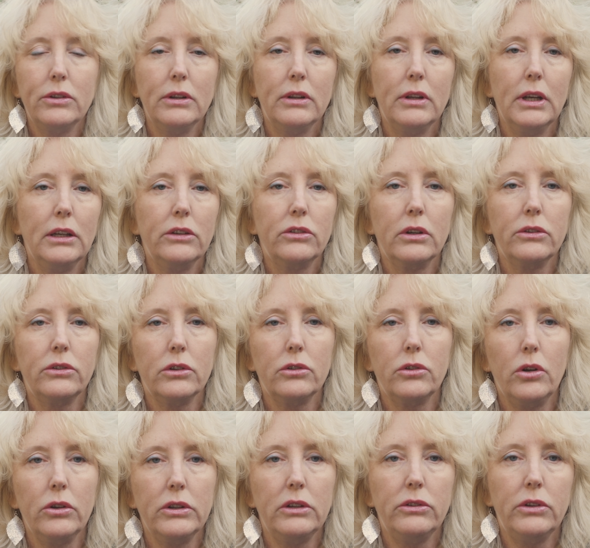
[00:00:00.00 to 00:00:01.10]
and things because there's
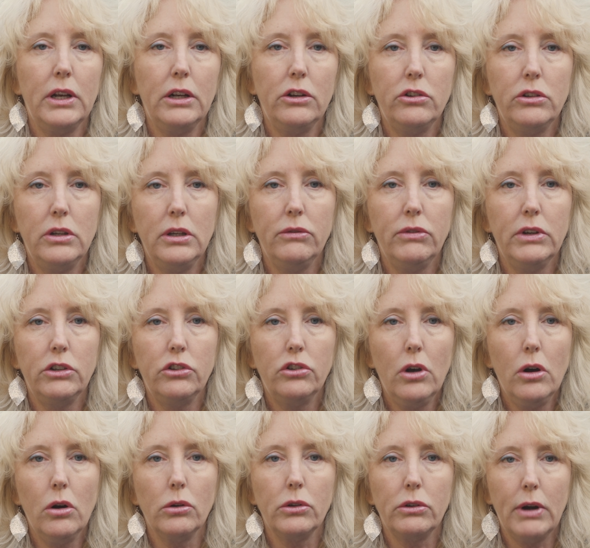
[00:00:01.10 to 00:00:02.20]
all these HTV
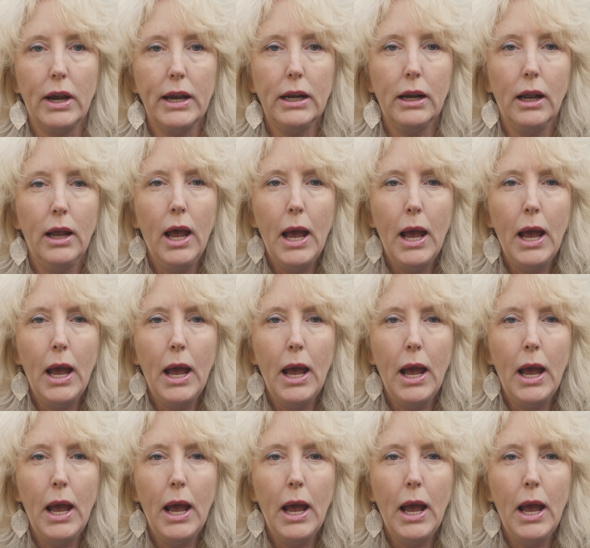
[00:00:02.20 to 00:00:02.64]
shows, right?